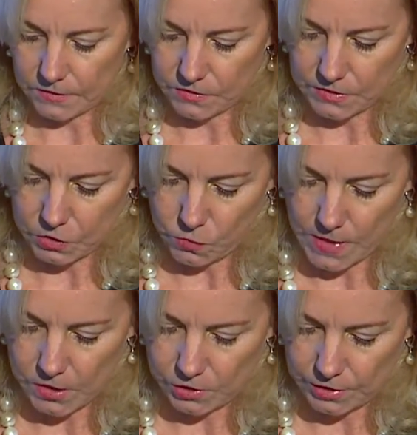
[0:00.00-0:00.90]
the
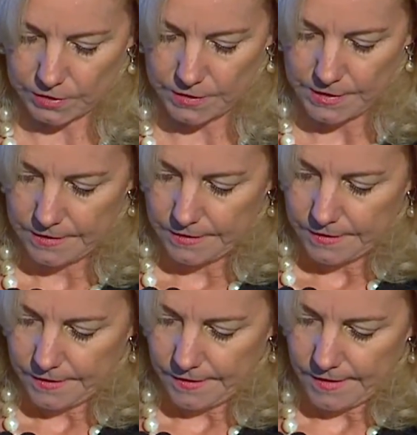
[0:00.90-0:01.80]
situation,
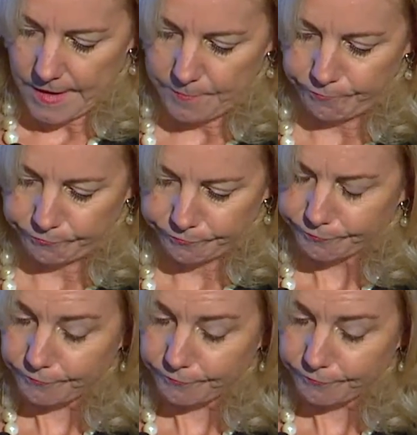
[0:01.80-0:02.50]
and